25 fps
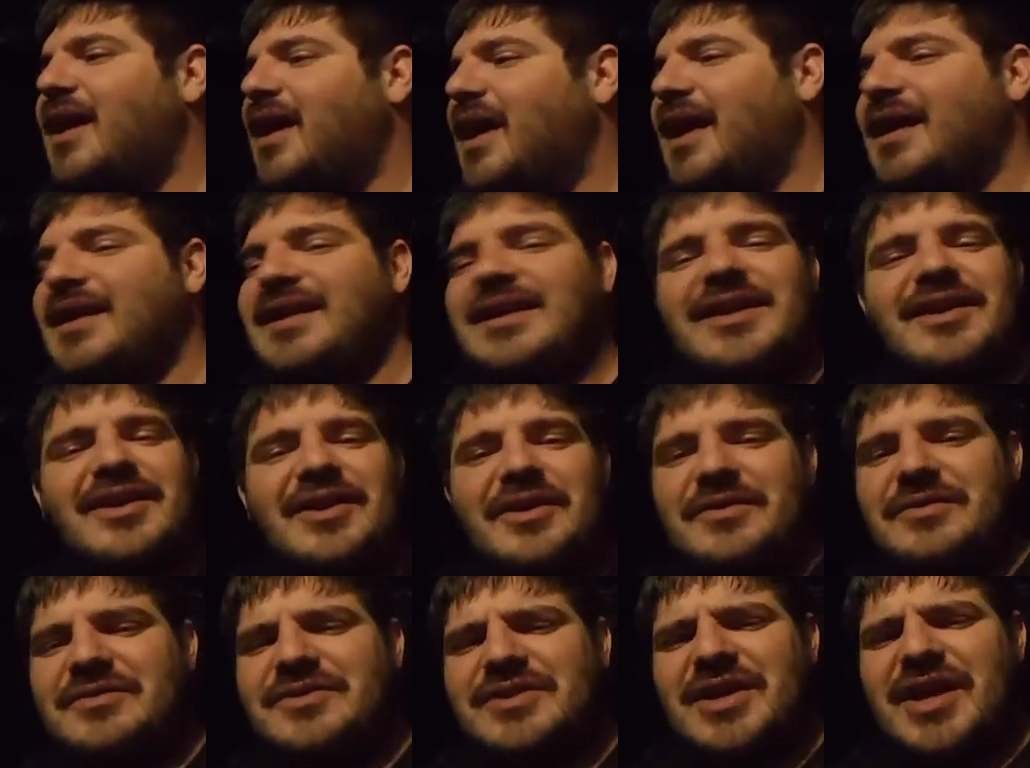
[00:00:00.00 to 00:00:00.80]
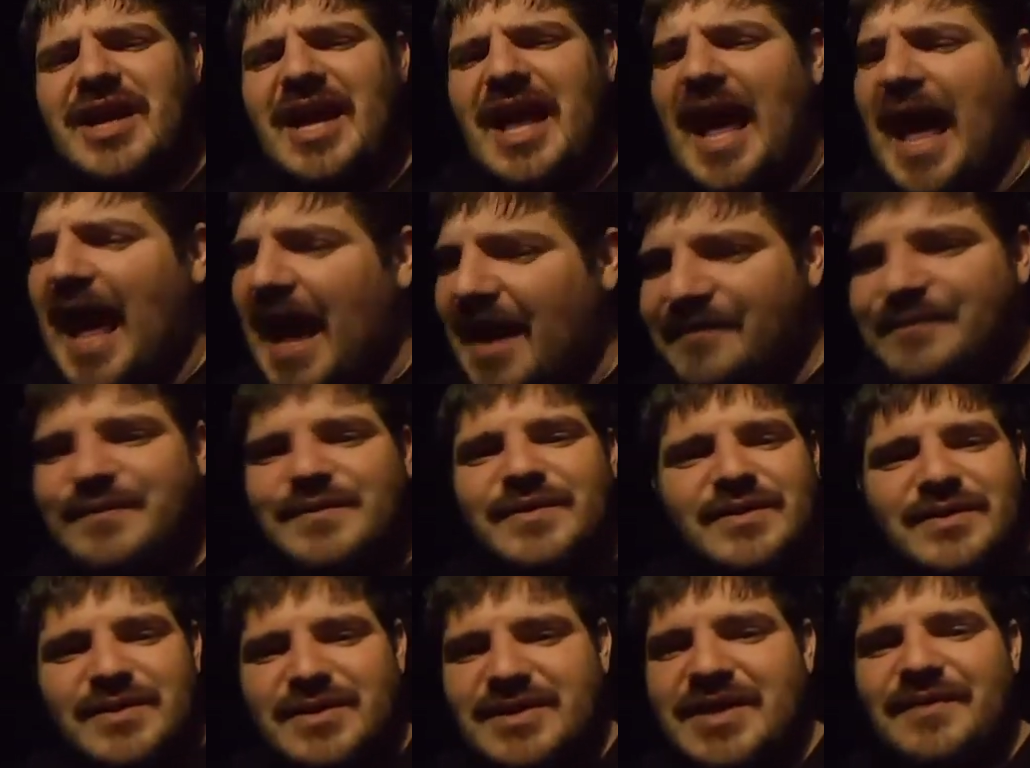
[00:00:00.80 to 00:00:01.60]
And,
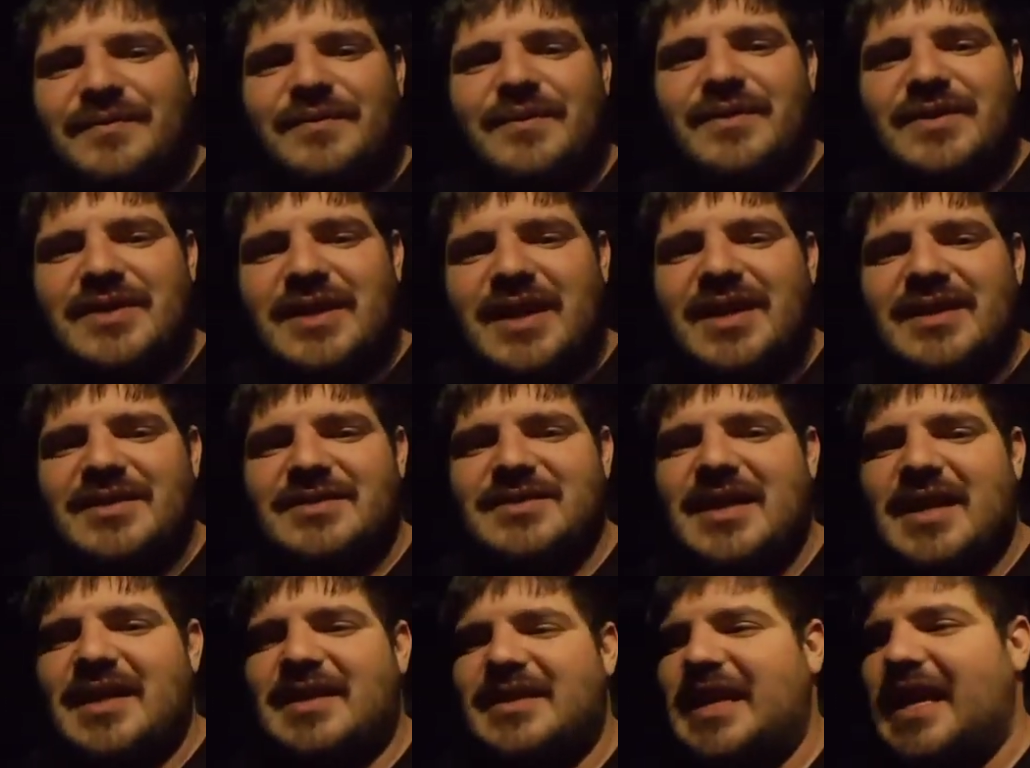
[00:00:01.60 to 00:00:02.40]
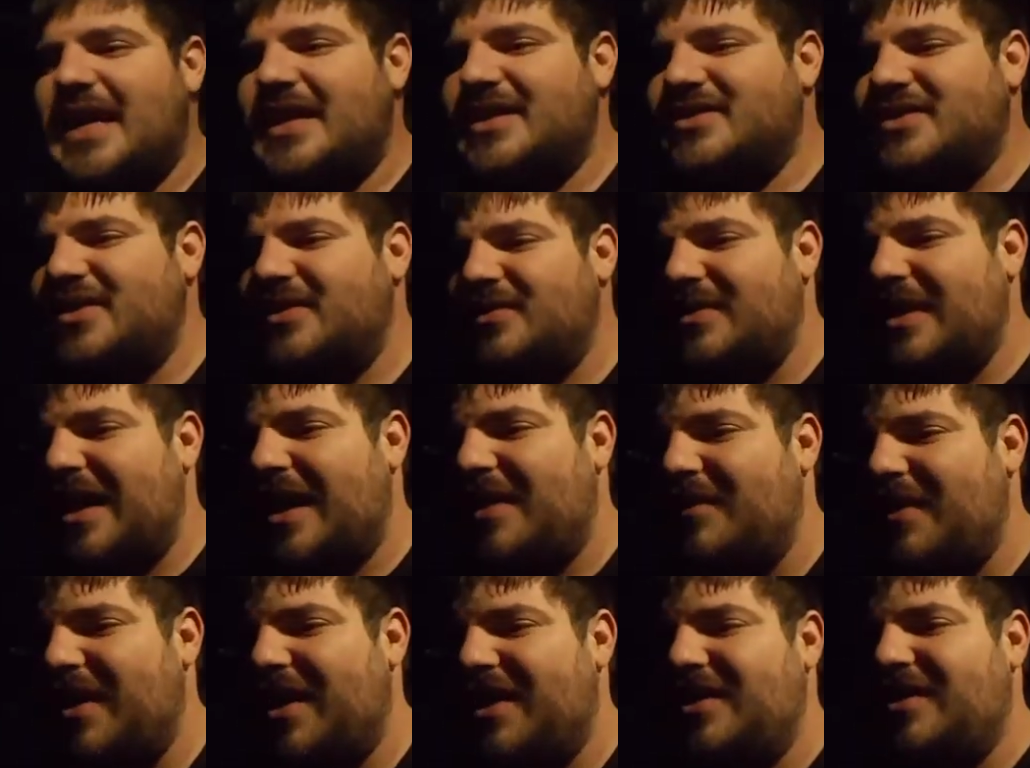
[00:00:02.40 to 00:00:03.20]
have different things like that, so
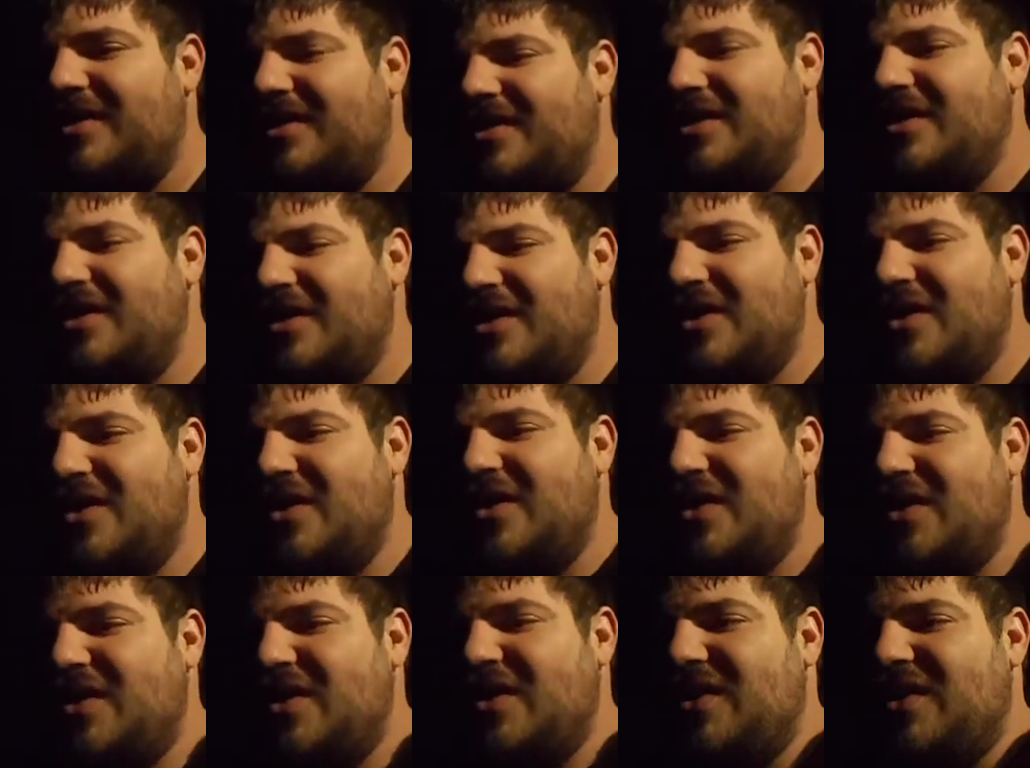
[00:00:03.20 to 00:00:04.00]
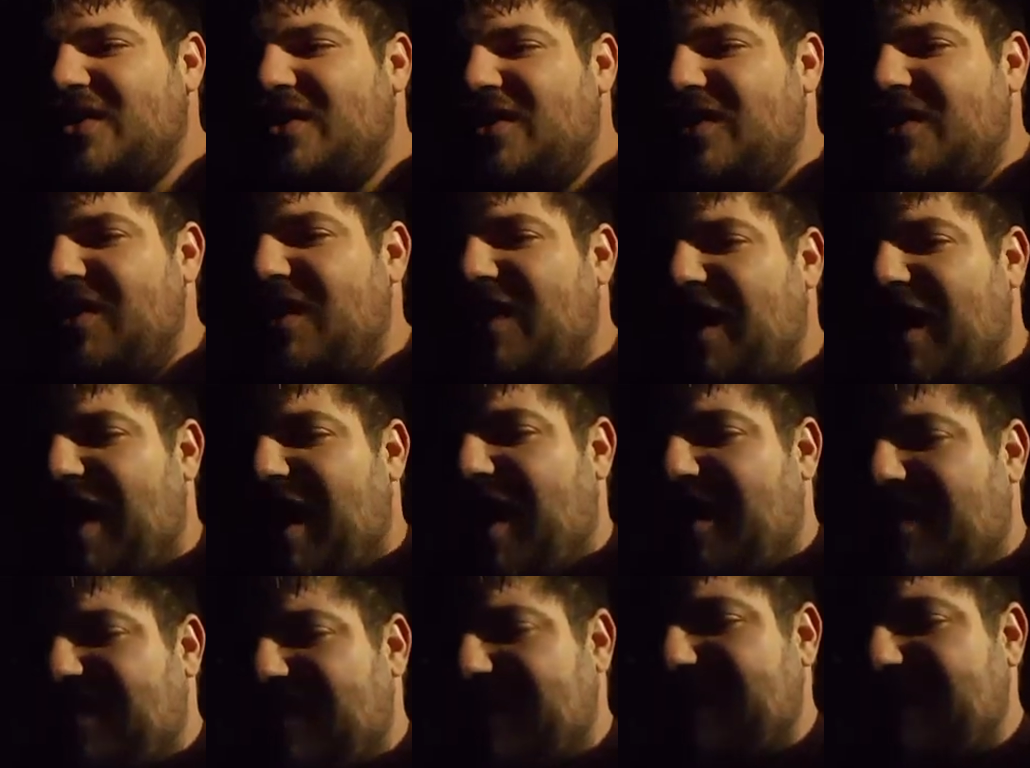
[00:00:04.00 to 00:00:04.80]
that way
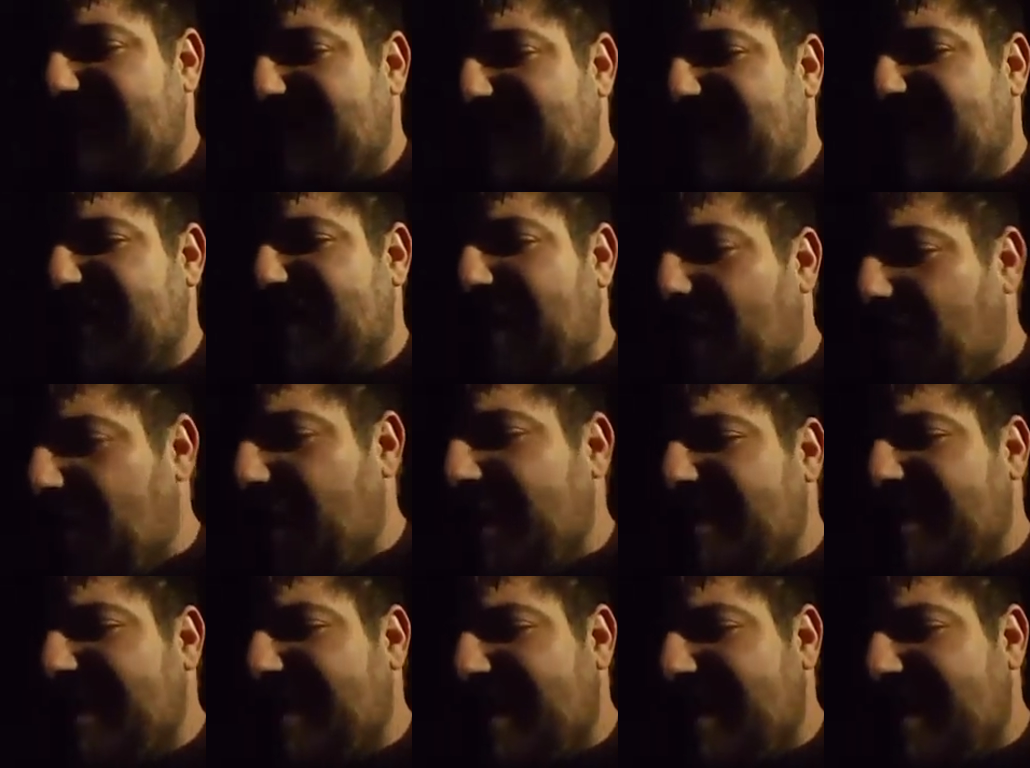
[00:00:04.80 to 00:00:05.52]
someone